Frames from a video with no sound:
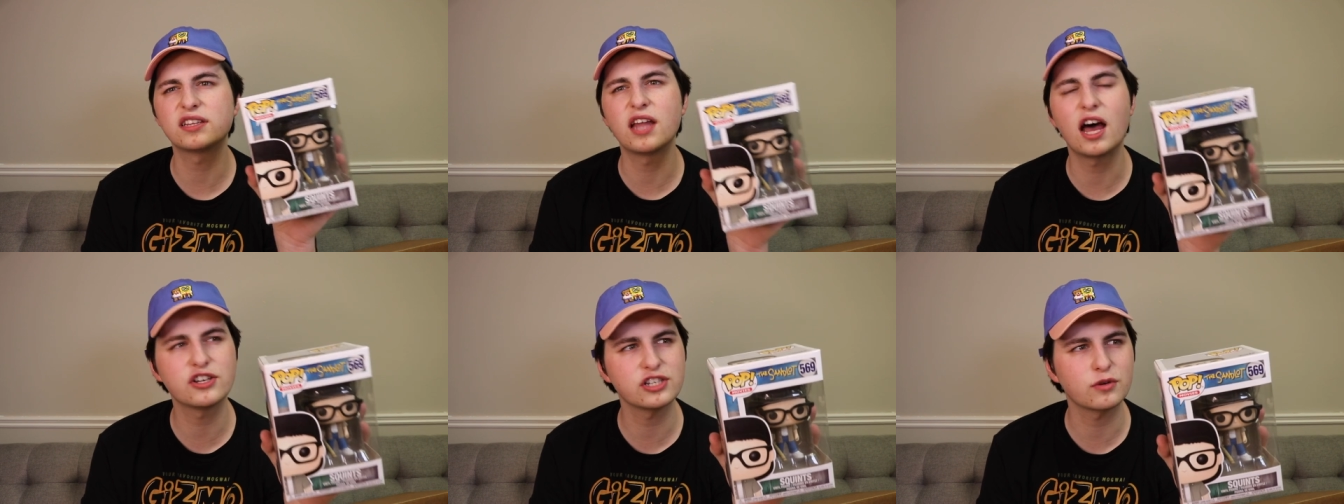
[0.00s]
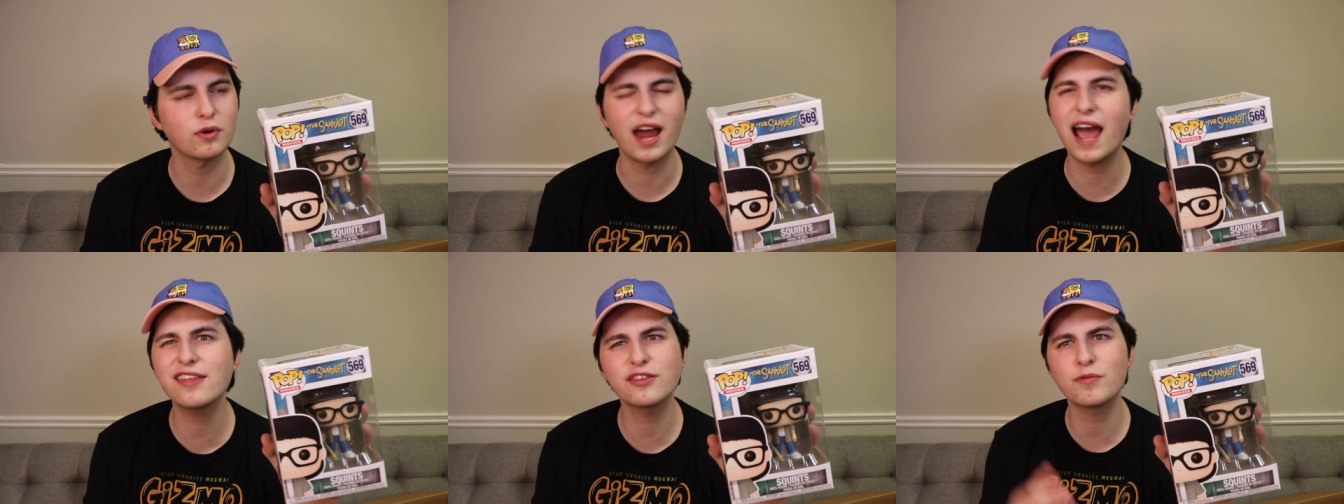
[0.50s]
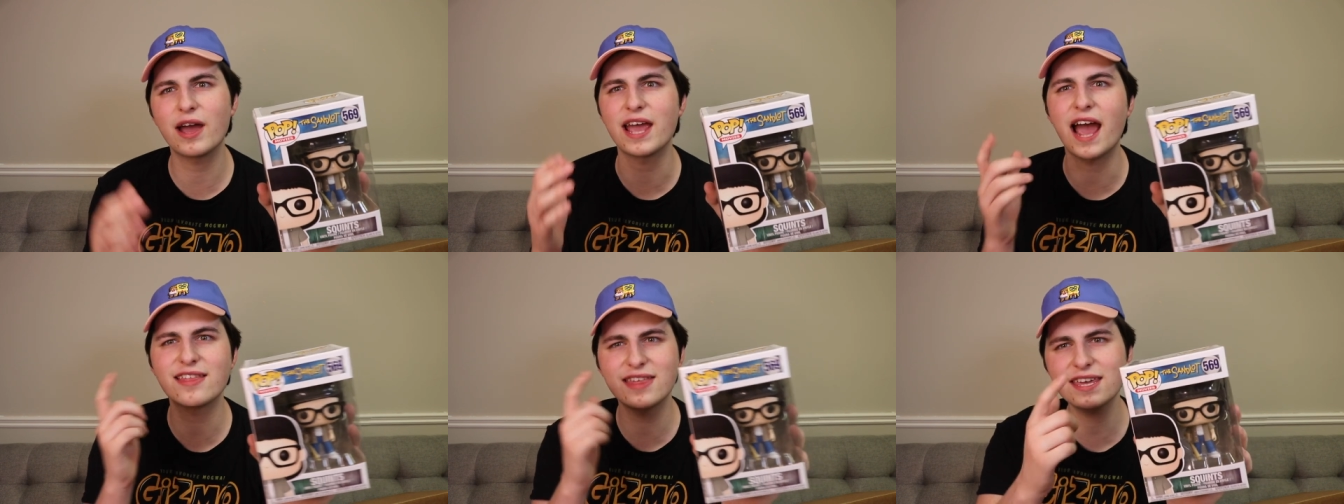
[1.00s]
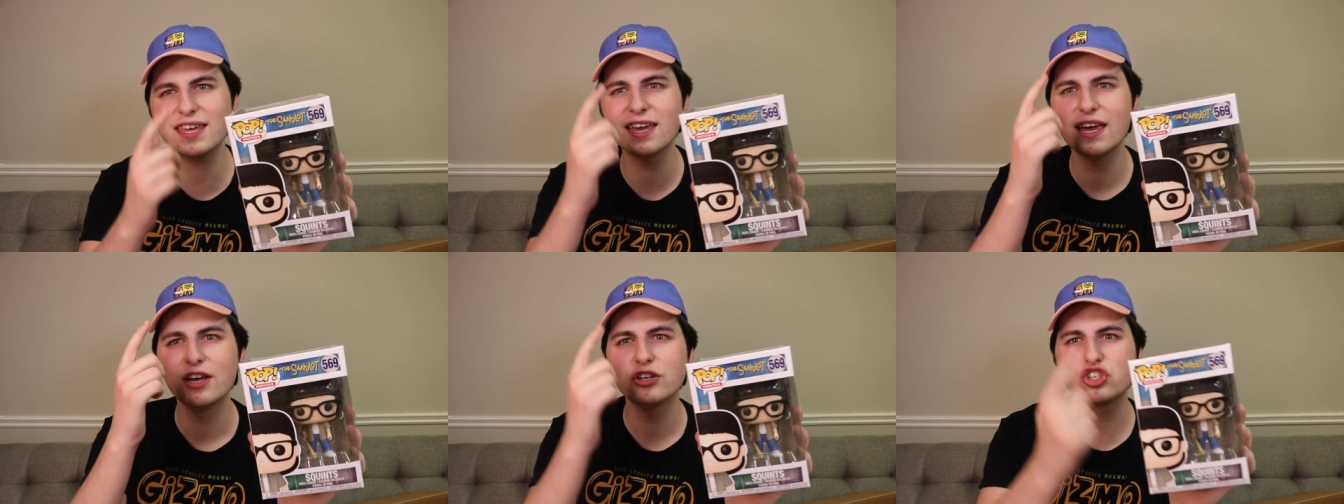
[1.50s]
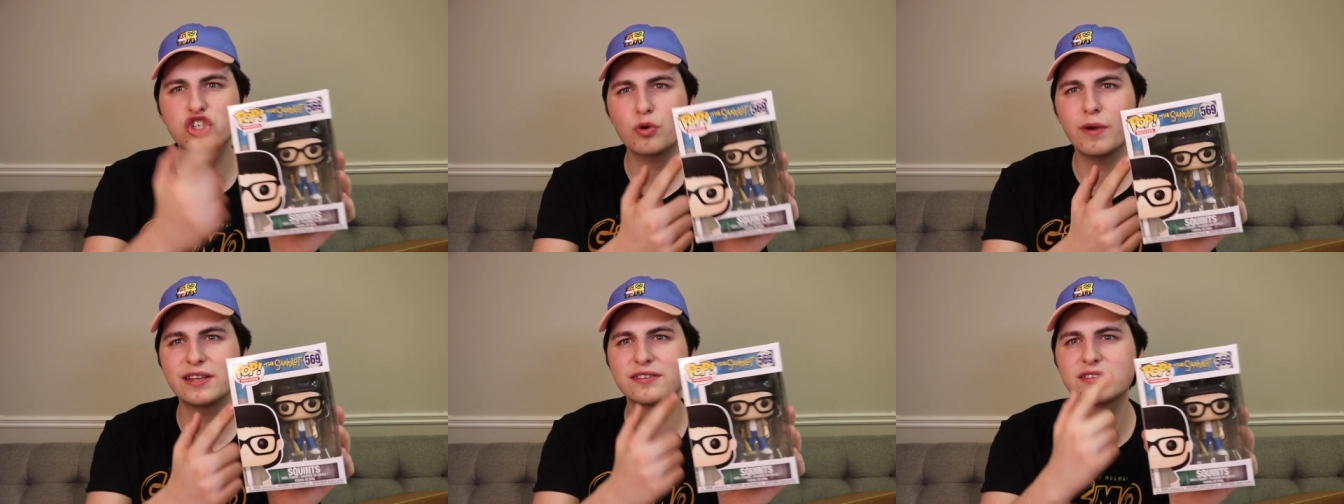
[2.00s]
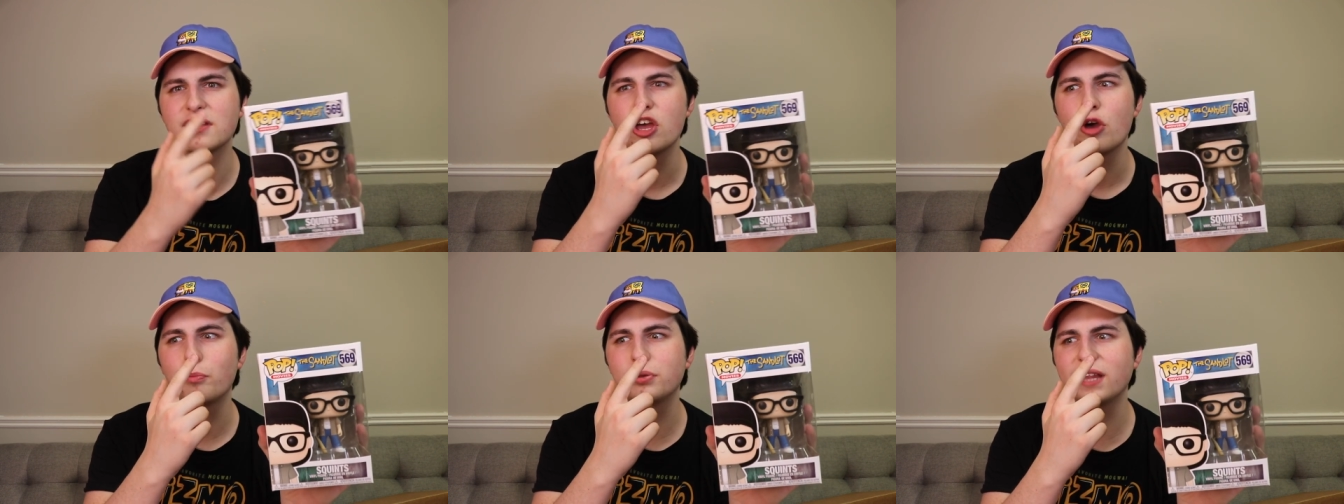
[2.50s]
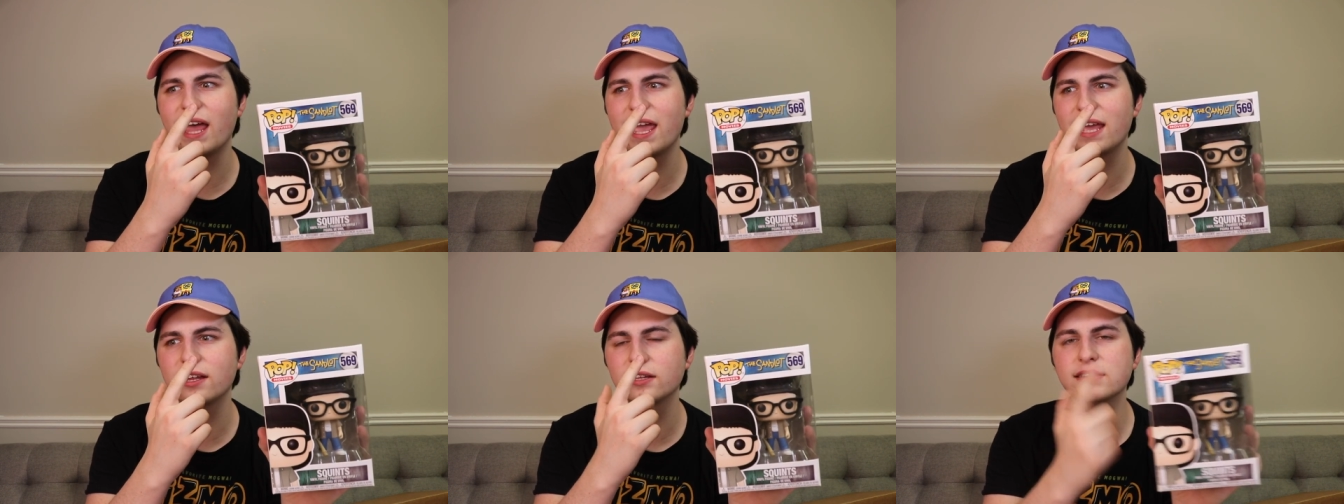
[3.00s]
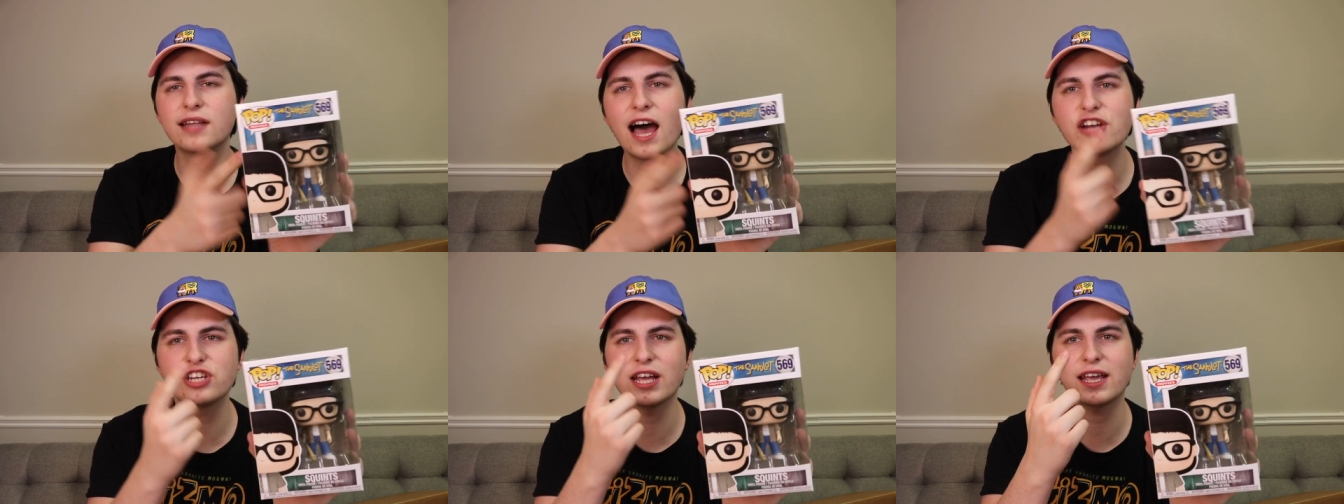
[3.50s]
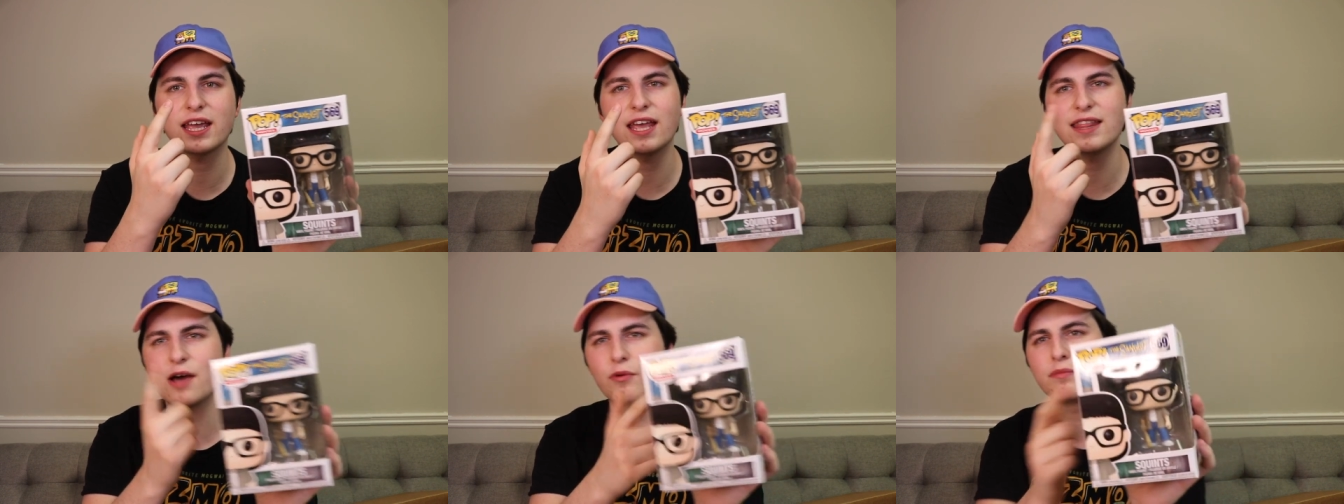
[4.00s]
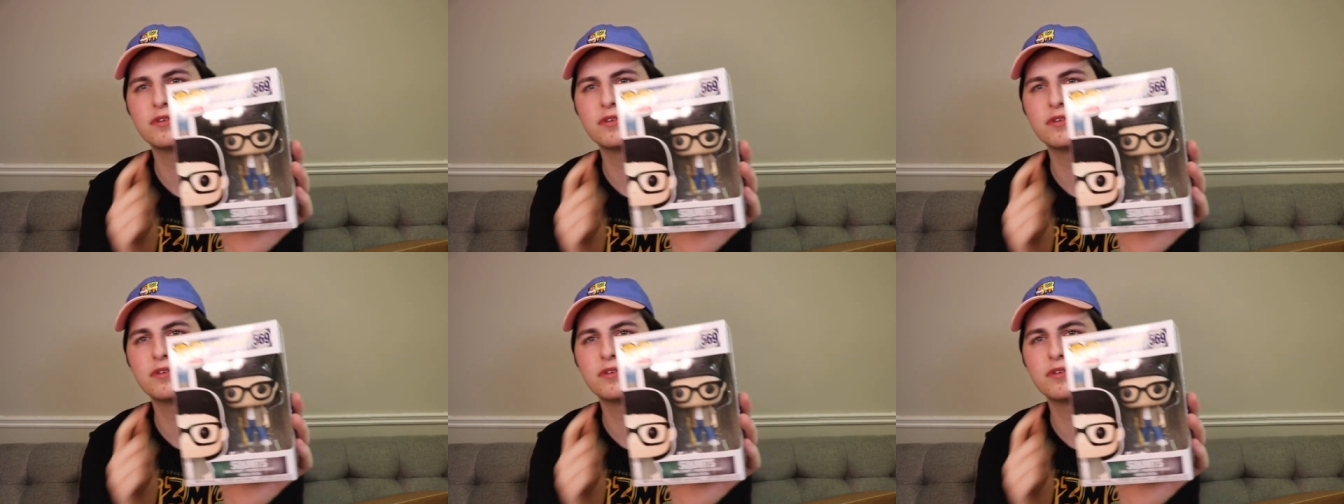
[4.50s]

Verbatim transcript: the Logic one? Either way, I think Squints played Logic in that one